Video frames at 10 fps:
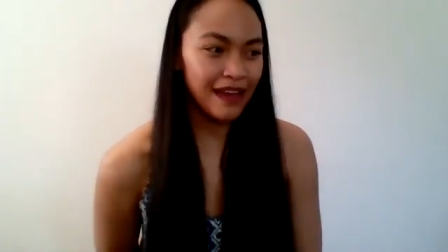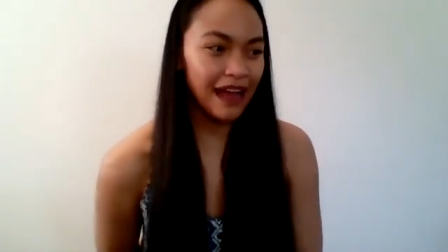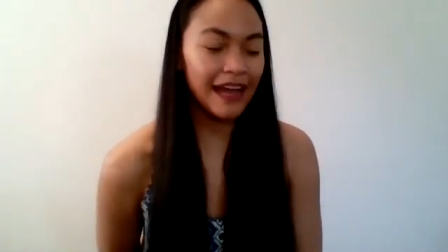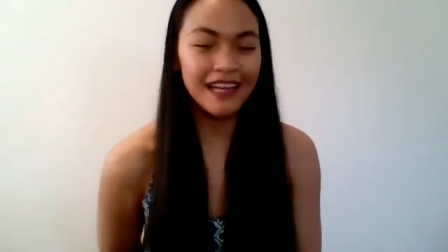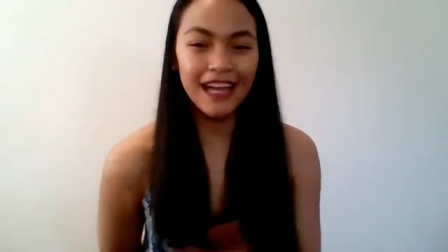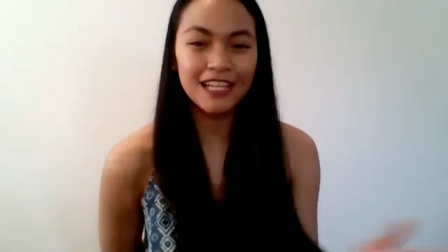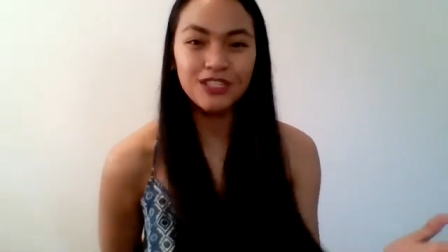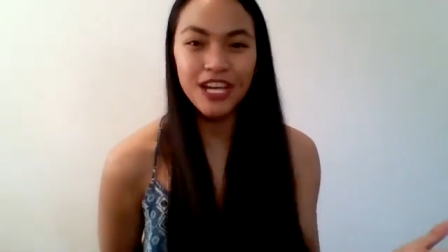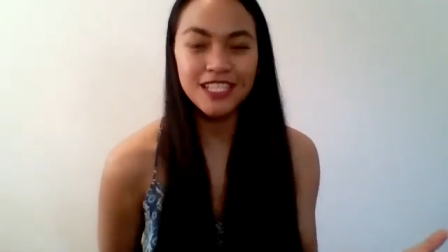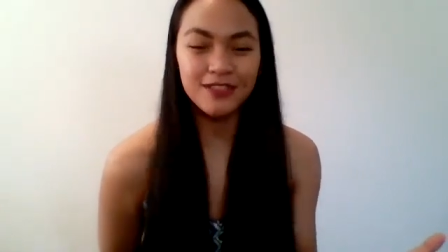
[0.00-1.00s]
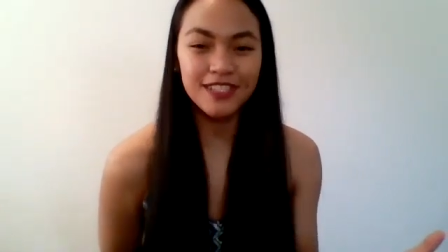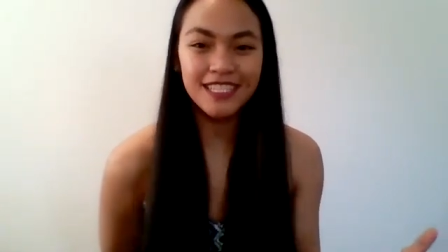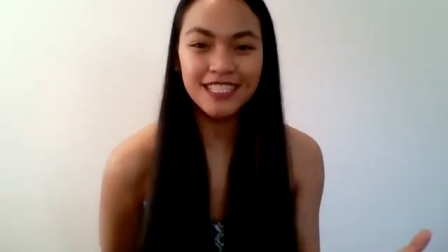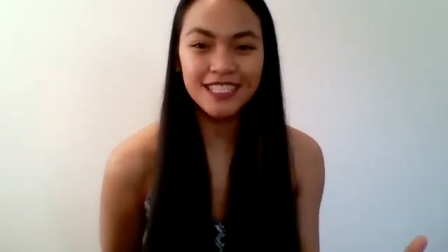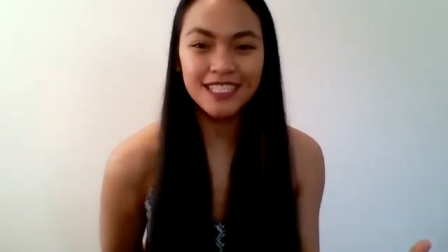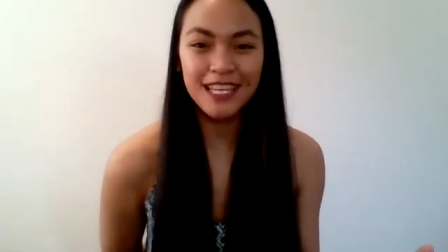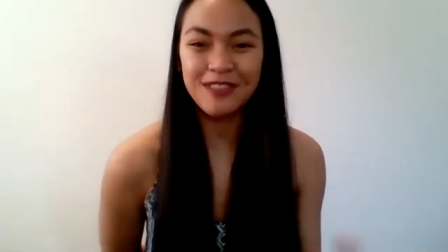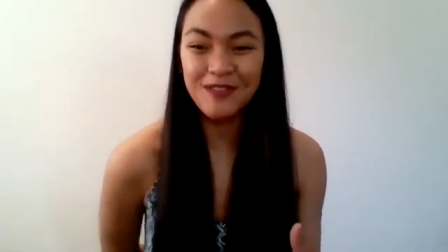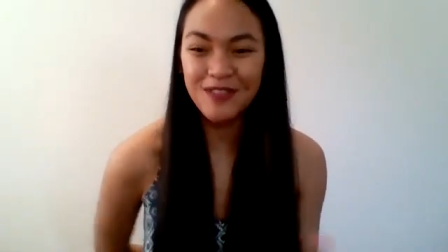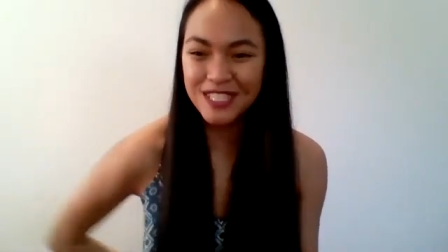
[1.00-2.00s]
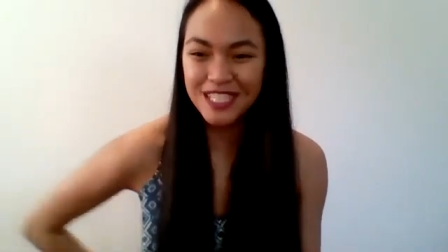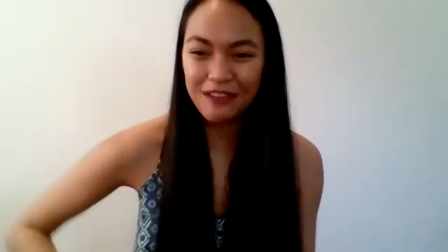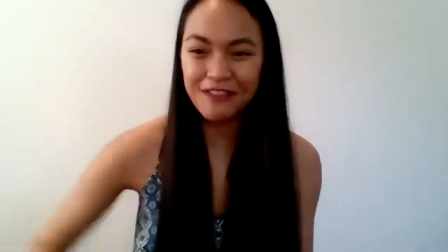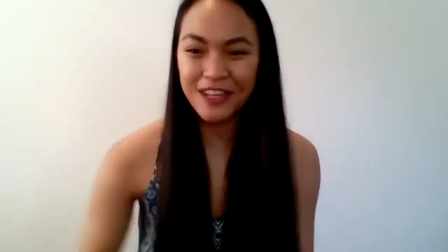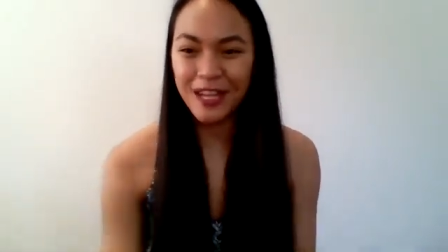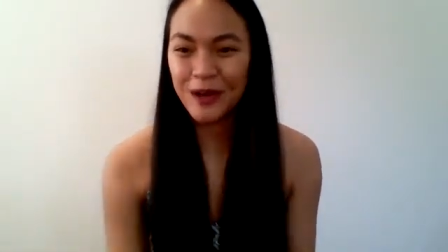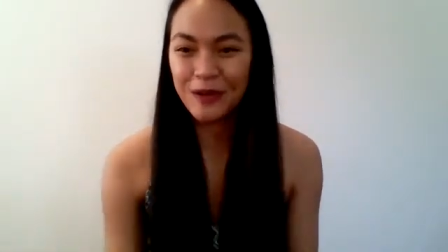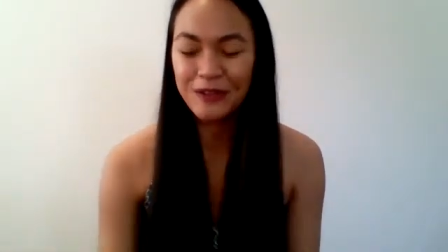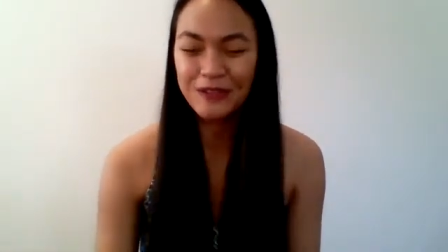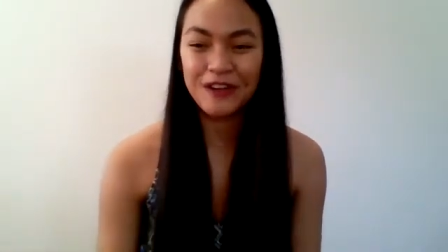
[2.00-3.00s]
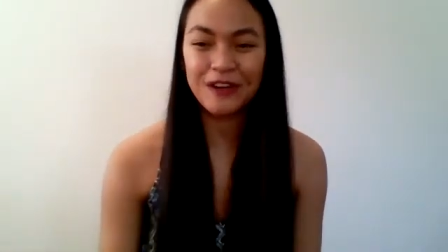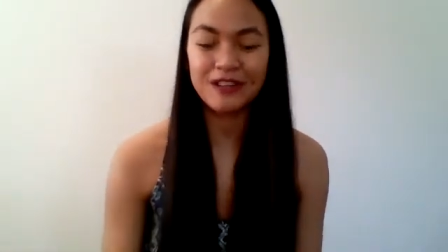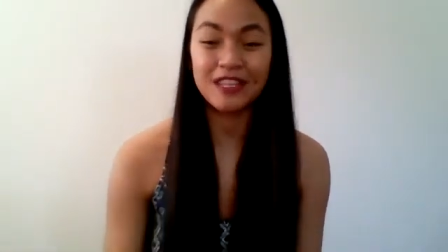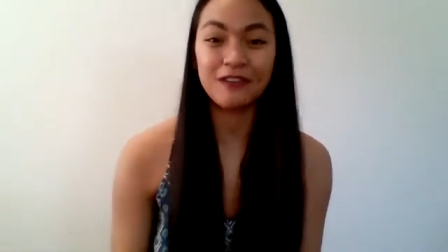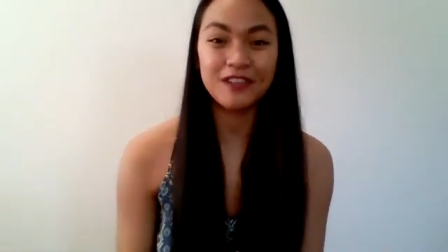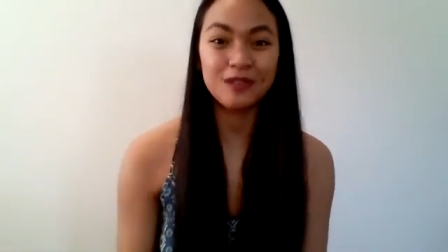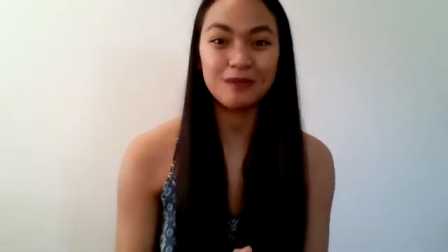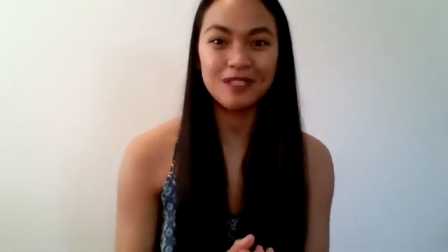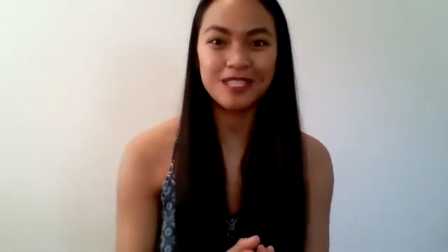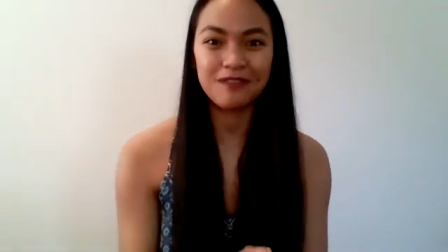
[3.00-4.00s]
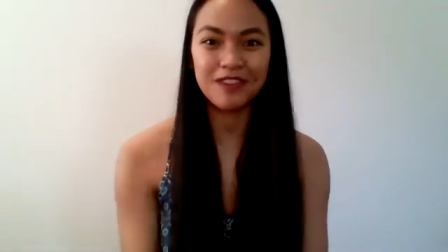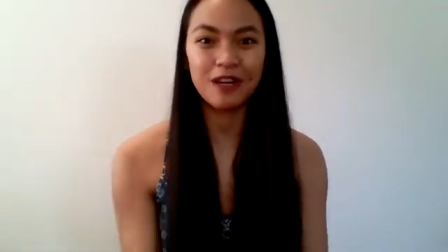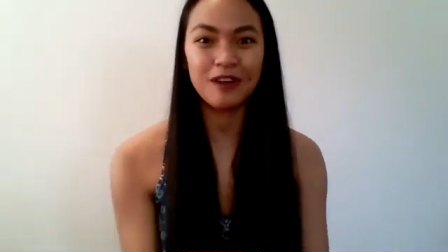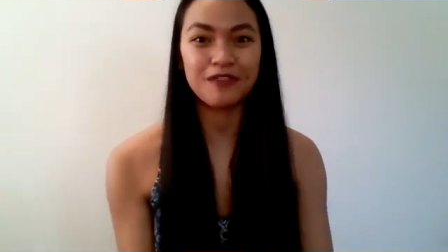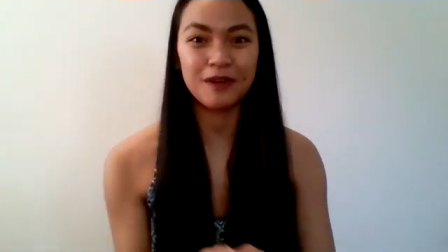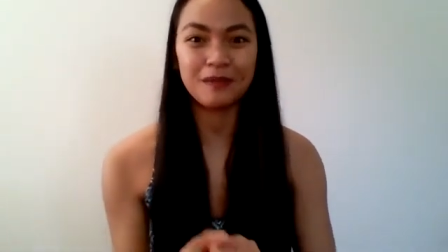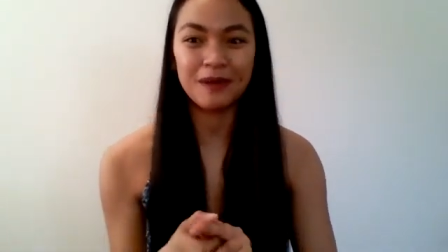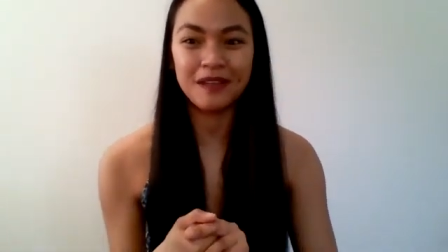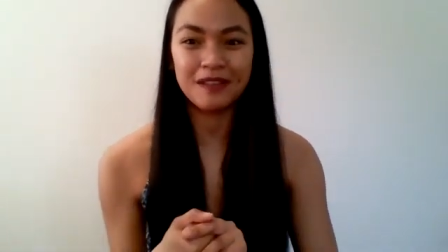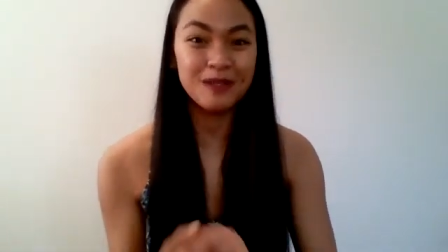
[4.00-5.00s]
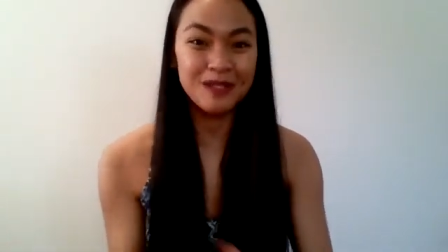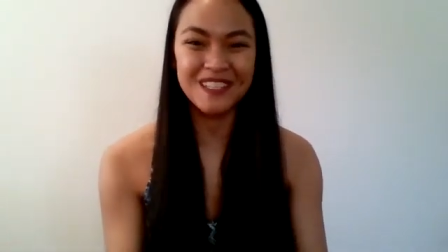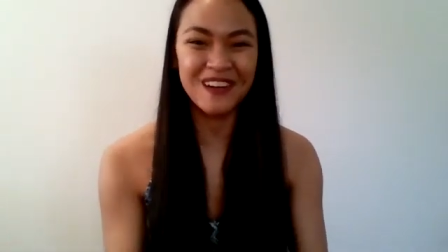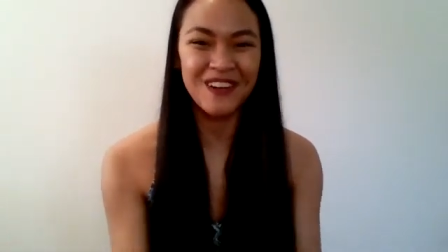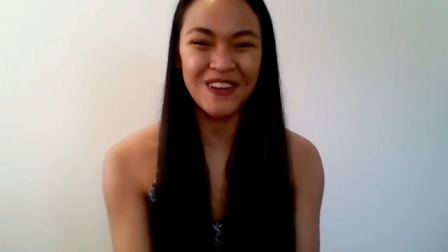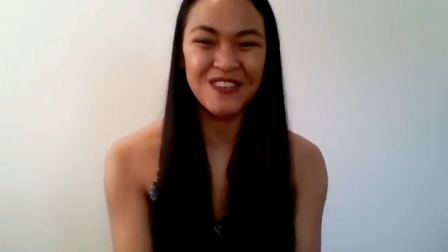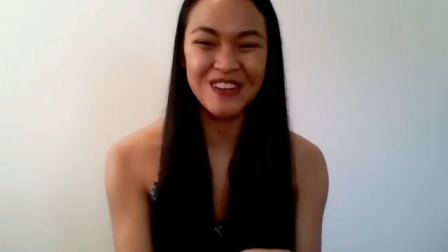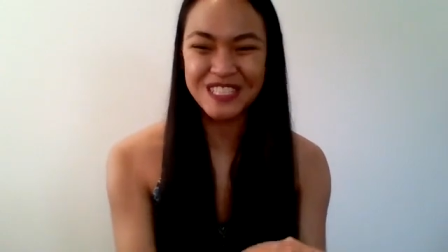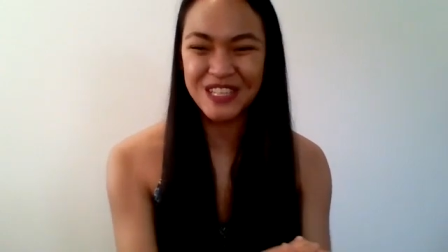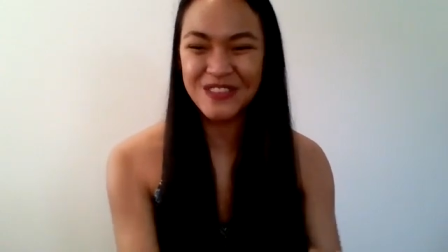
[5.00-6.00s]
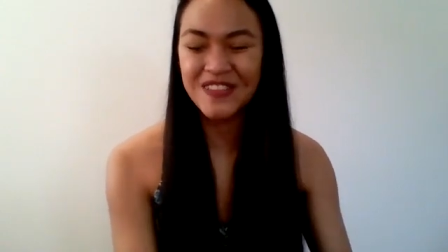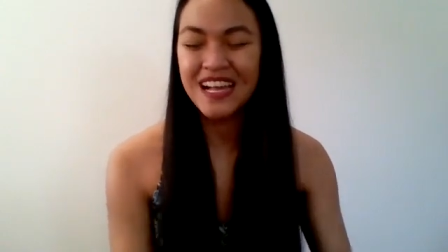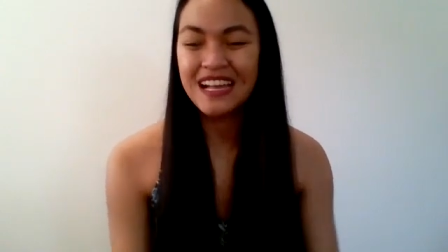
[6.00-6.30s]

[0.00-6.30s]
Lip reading: I just released the music video for the official music video for my new song "Almost Home"